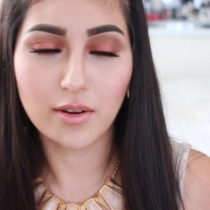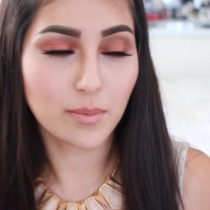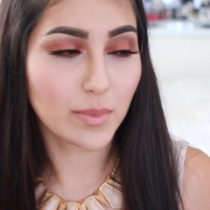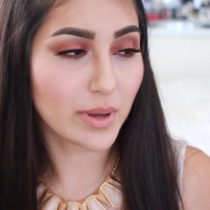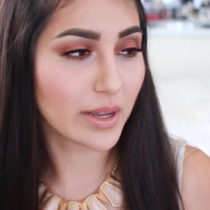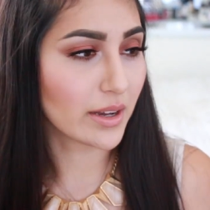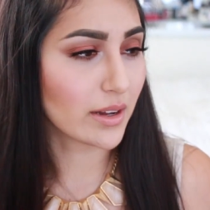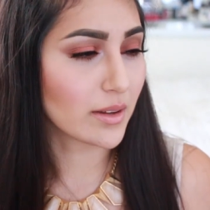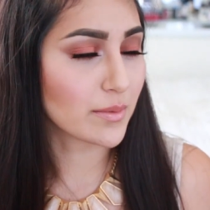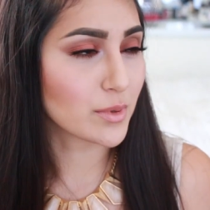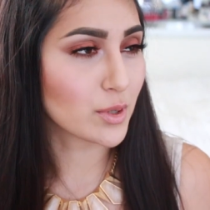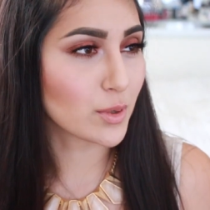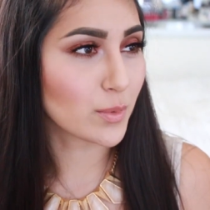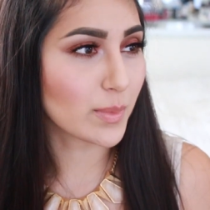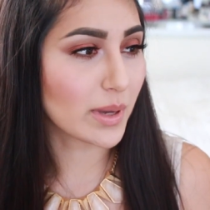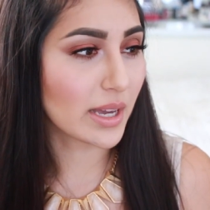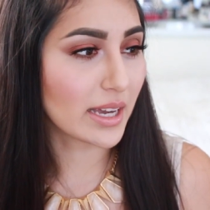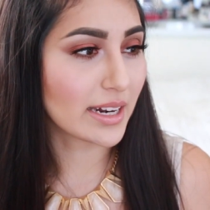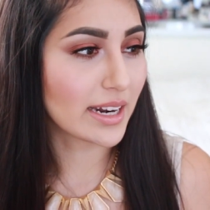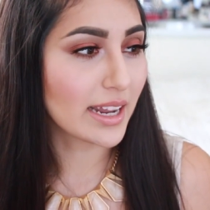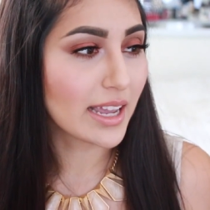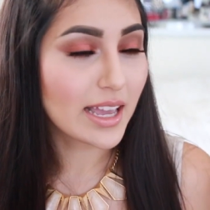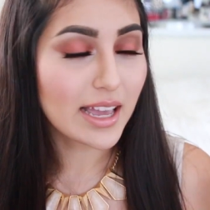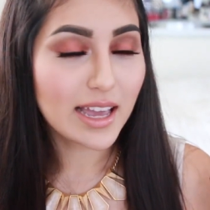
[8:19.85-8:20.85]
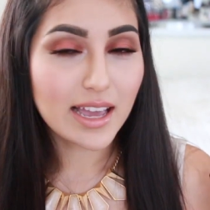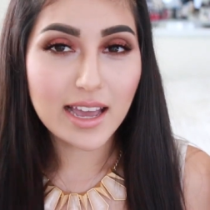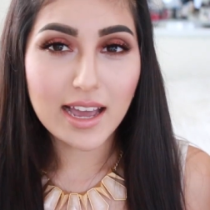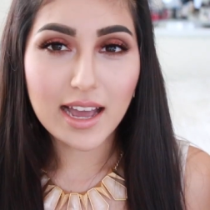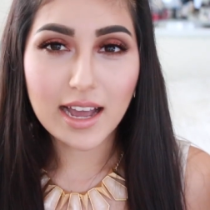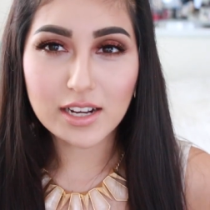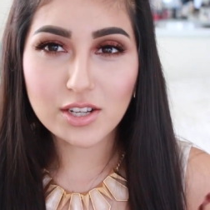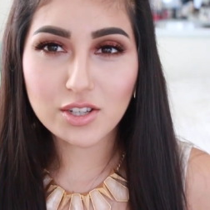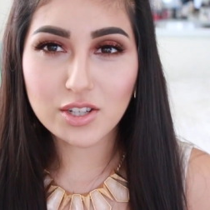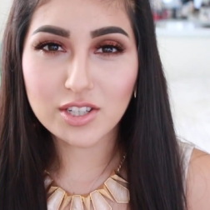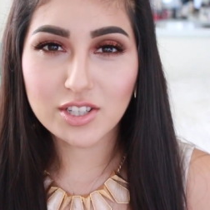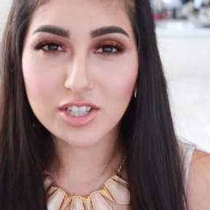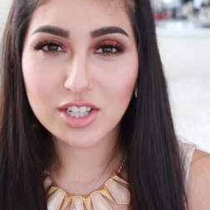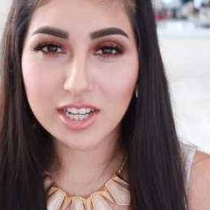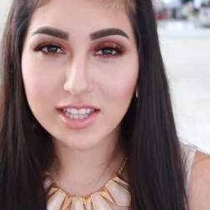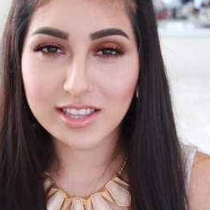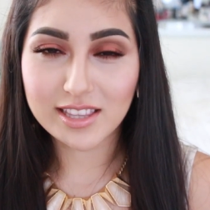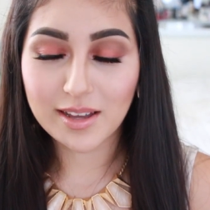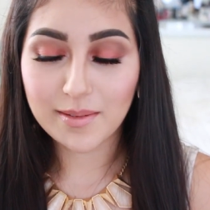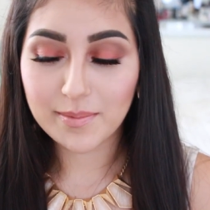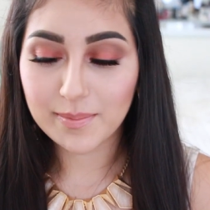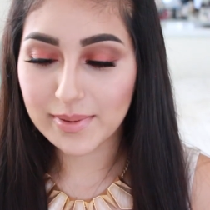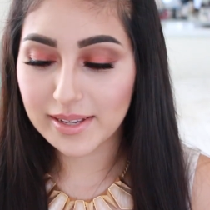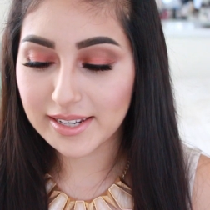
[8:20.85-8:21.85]
Oh my god, I'm so bad. I should have
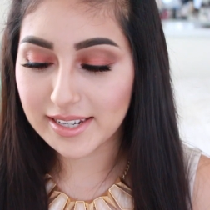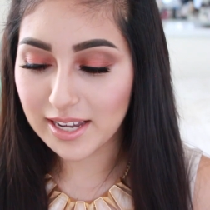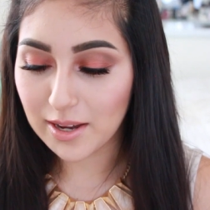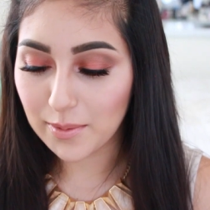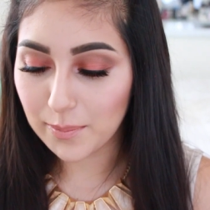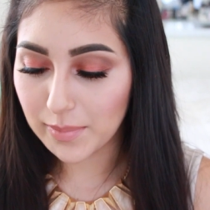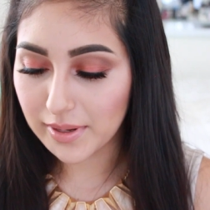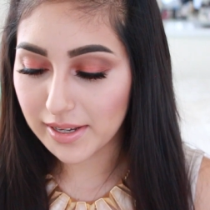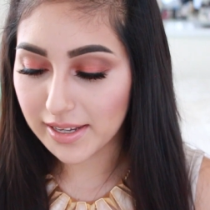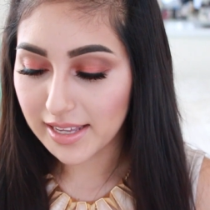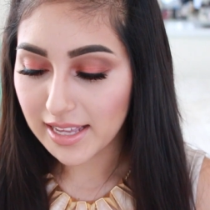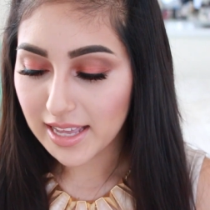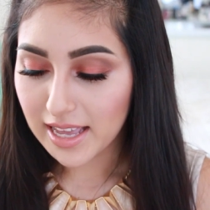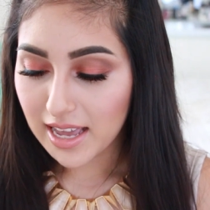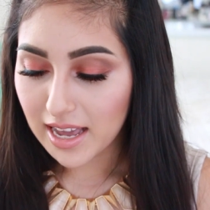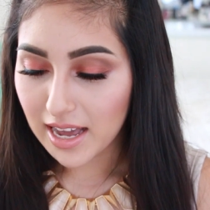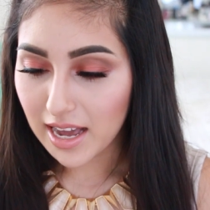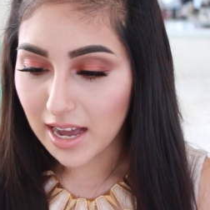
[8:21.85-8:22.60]
checked that by now. But